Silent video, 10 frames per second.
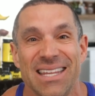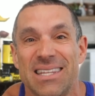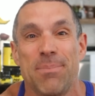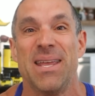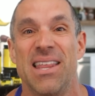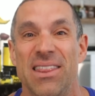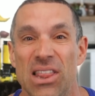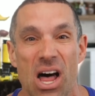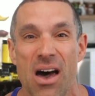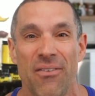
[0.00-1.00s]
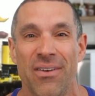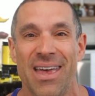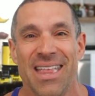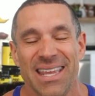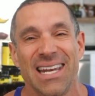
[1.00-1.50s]
that they've been in love,
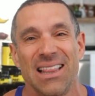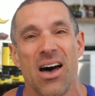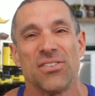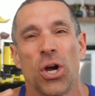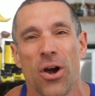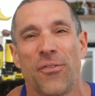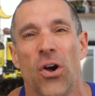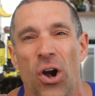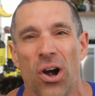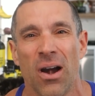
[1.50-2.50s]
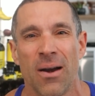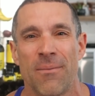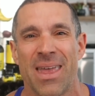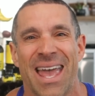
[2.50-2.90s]
that he loves her for her,